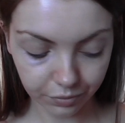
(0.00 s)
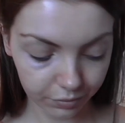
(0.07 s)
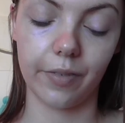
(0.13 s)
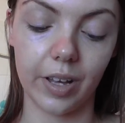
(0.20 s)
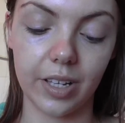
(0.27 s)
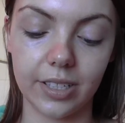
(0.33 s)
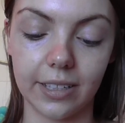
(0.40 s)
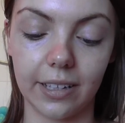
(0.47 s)

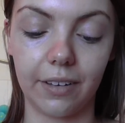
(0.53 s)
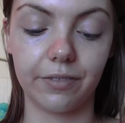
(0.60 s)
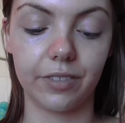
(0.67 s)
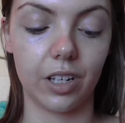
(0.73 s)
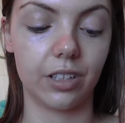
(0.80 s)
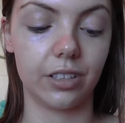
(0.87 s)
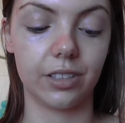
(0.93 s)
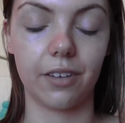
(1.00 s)
First thing I've
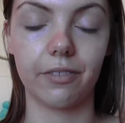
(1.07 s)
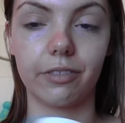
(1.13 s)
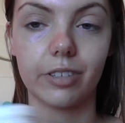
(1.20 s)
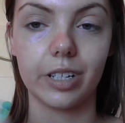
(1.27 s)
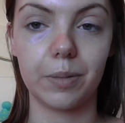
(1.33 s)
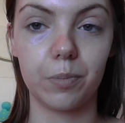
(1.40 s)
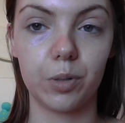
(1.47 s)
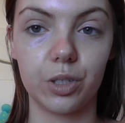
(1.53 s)
done is I've
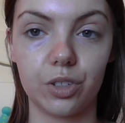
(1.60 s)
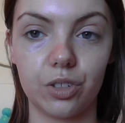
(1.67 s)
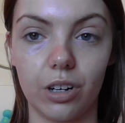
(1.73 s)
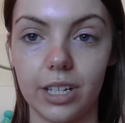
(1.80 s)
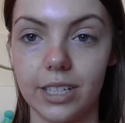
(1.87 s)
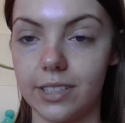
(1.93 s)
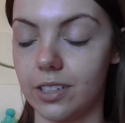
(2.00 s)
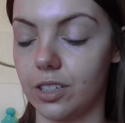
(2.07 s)
already
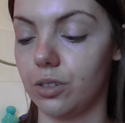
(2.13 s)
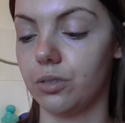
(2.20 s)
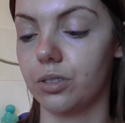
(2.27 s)
moisturised